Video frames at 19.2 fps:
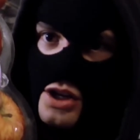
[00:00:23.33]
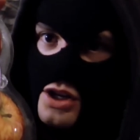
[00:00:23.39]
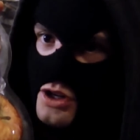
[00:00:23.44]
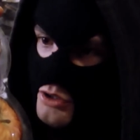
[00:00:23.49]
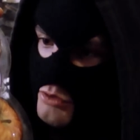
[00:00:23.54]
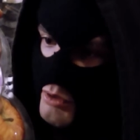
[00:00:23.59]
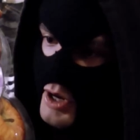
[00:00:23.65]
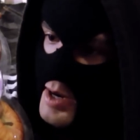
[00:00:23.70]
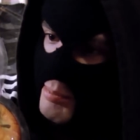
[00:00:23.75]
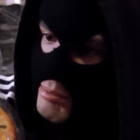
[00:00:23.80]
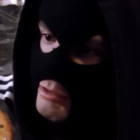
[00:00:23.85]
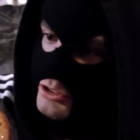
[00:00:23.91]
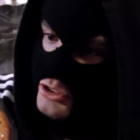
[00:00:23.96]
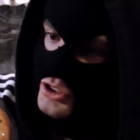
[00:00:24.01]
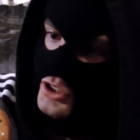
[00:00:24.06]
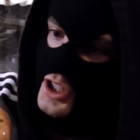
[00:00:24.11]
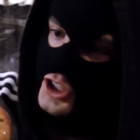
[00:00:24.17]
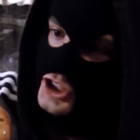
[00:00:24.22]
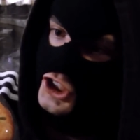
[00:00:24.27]

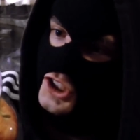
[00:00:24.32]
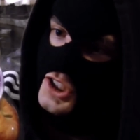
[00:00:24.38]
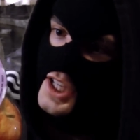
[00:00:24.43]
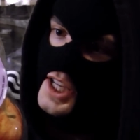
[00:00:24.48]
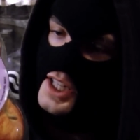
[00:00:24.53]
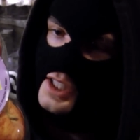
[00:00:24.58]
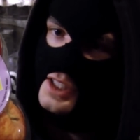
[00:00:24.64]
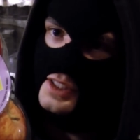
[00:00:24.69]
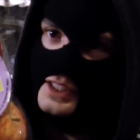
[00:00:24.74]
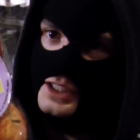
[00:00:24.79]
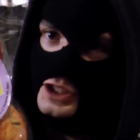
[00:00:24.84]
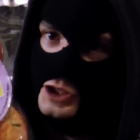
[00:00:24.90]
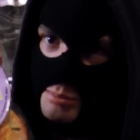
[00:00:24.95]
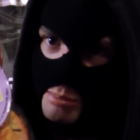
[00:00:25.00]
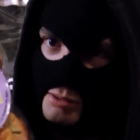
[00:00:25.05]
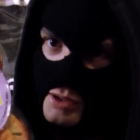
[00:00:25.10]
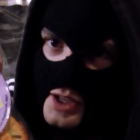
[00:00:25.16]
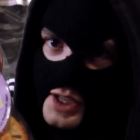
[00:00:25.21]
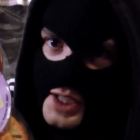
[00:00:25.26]
grapples are genetically
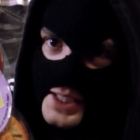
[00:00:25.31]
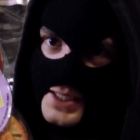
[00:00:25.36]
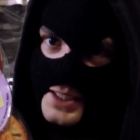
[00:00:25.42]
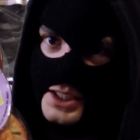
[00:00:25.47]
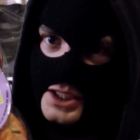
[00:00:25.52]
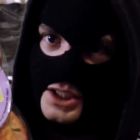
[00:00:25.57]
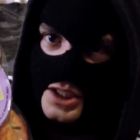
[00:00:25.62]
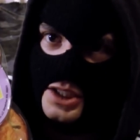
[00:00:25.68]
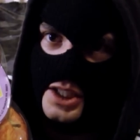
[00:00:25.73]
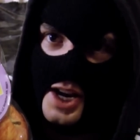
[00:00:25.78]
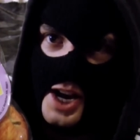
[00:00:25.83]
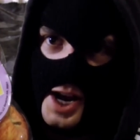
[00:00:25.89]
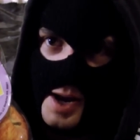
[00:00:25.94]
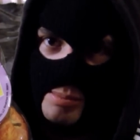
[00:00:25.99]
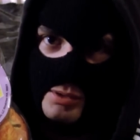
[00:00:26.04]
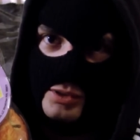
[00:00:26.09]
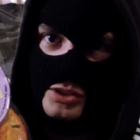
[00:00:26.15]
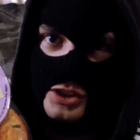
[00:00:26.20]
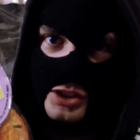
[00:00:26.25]
spliced
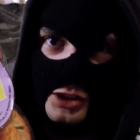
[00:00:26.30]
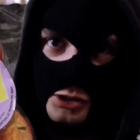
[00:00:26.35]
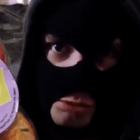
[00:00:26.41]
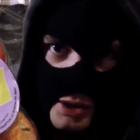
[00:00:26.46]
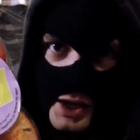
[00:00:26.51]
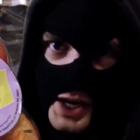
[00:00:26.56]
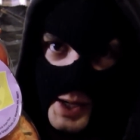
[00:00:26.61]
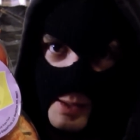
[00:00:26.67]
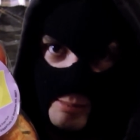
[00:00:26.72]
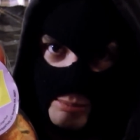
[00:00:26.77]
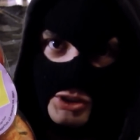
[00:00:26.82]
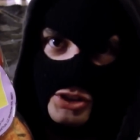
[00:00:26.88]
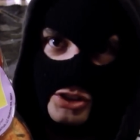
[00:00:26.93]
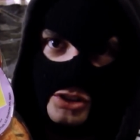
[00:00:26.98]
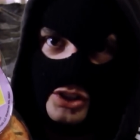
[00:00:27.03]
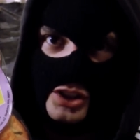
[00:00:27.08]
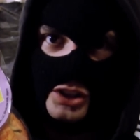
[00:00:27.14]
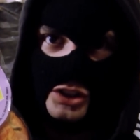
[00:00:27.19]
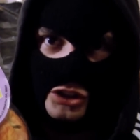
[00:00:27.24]
apples and
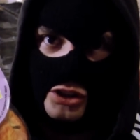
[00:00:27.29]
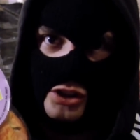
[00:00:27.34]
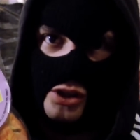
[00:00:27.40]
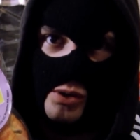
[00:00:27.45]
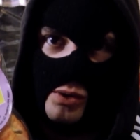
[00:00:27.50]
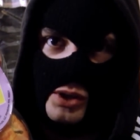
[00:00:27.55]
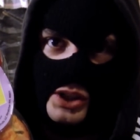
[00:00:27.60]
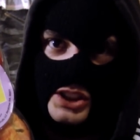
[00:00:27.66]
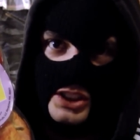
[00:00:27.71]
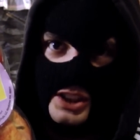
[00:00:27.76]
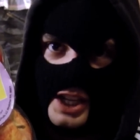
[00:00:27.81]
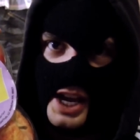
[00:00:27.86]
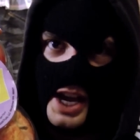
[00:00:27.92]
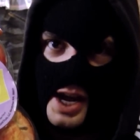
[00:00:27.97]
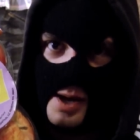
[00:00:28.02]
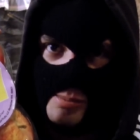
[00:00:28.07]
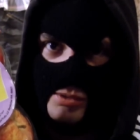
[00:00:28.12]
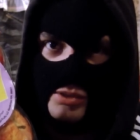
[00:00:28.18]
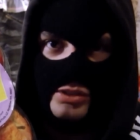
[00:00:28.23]
grapes, so it's
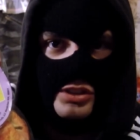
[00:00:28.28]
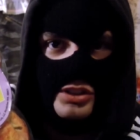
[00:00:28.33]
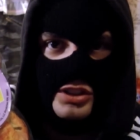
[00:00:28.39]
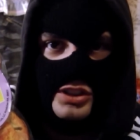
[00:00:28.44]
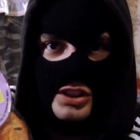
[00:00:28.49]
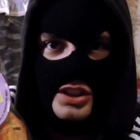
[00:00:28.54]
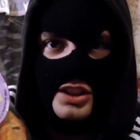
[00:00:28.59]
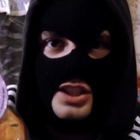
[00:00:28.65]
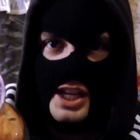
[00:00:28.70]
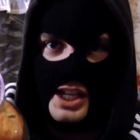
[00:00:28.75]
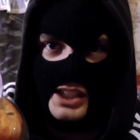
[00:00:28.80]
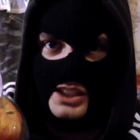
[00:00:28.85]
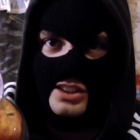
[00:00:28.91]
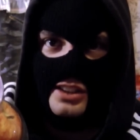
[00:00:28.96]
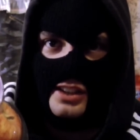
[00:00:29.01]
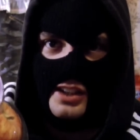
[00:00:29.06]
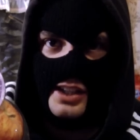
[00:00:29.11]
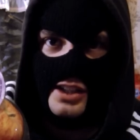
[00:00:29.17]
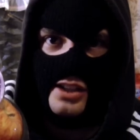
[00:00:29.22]
apples
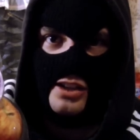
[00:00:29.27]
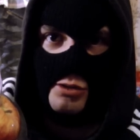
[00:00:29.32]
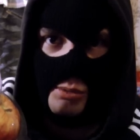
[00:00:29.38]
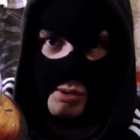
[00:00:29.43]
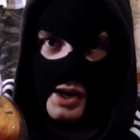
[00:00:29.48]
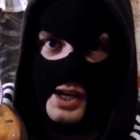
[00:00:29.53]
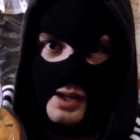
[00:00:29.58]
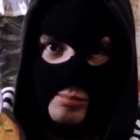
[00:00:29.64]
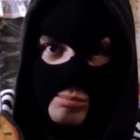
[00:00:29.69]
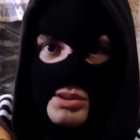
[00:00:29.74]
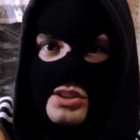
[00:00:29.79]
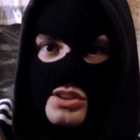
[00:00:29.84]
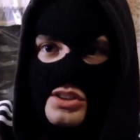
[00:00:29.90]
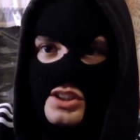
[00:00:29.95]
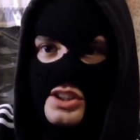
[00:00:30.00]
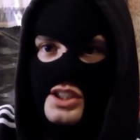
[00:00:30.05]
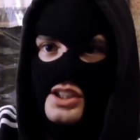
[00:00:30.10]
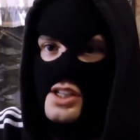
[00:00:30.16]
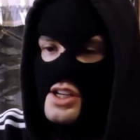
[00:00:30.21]
taste like
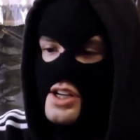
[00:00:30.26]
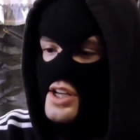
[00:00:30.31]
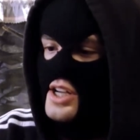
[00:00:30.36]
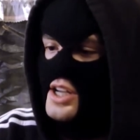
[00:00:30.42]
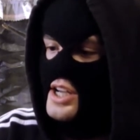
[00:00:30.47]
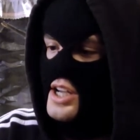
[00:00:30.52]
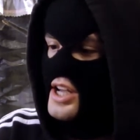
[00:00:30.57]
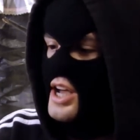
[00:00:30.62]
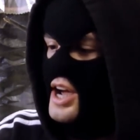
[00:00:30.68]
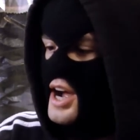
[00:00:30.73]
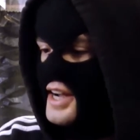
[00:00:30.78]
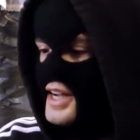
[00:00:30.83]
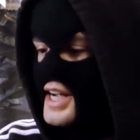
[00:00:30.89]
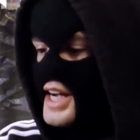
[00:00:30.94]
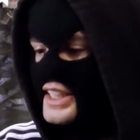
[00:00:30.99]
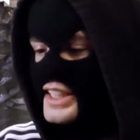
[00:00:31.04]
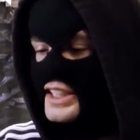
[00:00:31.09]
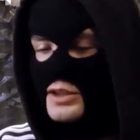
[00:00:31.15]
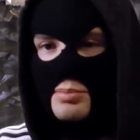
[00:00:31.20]
grapes. I
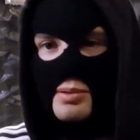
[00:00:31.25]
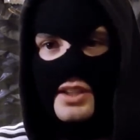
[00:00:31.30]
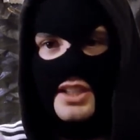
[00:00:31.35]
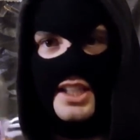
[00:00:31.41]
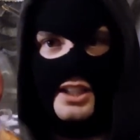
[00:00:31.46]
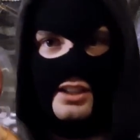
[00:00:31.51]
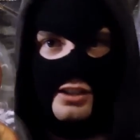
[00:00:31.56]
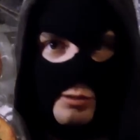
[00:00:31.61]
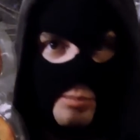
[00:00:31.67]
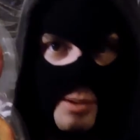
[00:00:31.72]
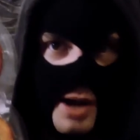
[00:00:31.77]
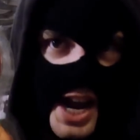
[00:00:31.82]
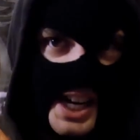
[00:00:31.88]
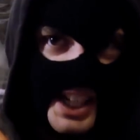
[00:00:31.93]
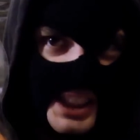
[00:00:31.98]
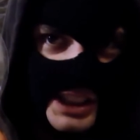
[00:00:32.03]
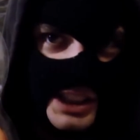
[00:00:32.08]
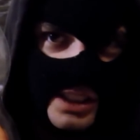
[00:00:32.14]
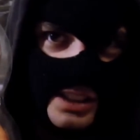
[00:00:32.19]
got this particular
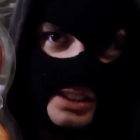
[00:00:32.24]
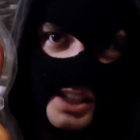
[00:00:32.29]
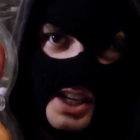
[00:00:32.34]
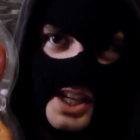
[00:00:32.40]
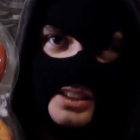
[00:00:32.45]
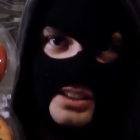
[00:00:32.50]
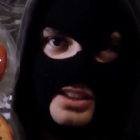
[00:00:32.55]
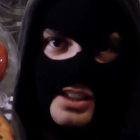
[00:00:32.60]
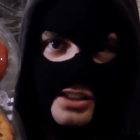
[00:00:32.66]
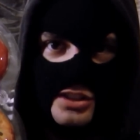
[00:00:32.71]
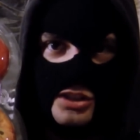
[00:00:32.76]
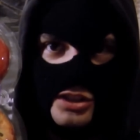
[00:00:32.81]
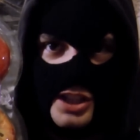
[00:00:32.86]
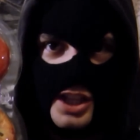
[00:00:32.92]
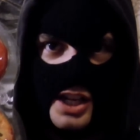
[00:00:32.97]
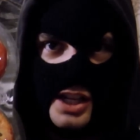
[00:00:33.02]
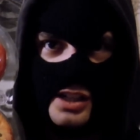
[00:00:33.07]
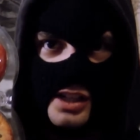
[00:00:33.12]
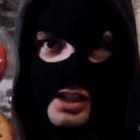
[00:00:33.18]
package because it has an
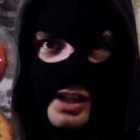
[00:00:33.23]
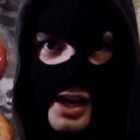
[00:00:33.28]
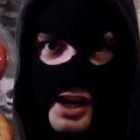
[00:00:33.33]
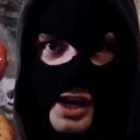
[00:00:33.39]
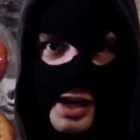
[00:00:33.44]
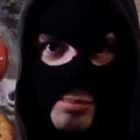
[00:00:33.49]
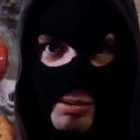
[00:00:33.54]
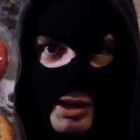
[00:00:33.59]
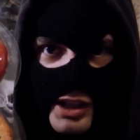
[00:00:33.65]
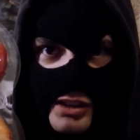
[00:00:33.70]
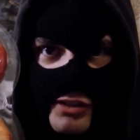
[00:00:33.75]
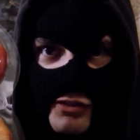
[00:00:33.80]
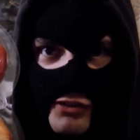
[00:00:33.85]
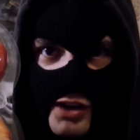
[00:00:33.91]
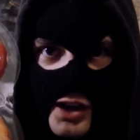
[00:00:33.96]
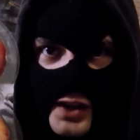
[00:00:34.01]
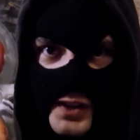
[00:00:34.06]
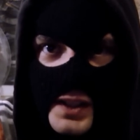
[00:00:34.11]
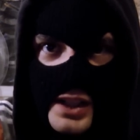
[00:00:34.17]
entertaining ape on the
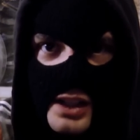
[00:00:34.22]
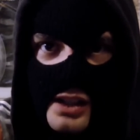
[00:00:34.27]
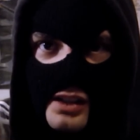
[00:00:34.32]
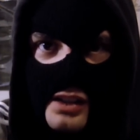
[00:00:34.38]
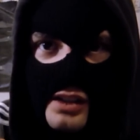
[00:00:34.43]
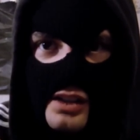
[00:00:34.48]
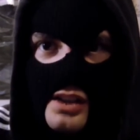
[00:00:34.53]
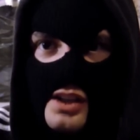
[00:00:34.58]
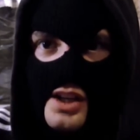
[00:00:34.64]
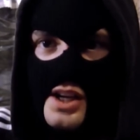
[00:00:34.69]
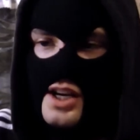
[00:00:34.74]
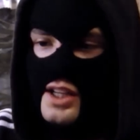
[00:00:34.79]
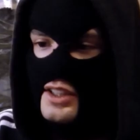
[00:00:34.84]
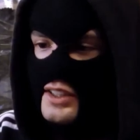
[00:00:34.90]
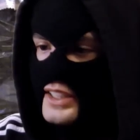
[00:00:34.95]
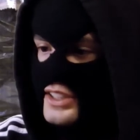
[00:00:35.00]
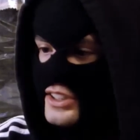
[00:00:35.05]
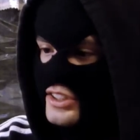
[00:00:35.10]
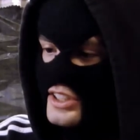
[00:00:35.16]
front.
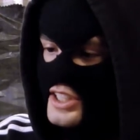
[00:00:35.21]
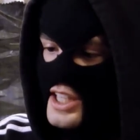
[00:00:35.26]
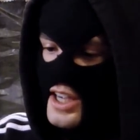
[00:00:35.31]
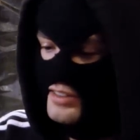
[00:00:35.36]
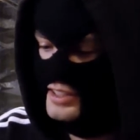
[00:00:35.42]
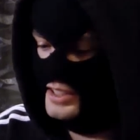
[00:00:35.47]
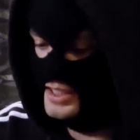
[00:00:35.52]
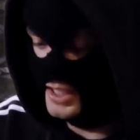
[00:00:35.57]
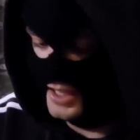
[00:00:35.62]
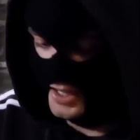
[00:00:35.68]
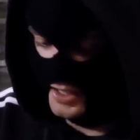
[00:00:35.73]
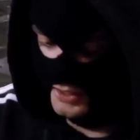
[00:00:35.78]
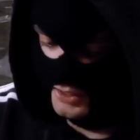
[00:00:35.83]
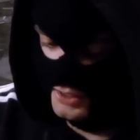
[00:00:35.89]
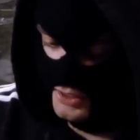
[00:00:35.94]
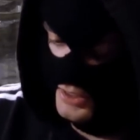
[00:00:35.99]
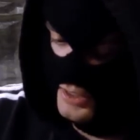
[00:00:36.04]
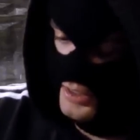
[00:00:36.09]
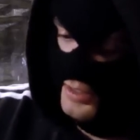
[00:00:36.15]
Let's see how they
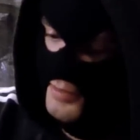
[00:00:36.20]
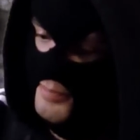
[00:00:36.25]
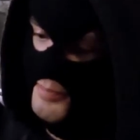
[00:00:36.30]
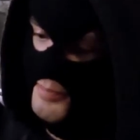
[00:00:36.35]
taste.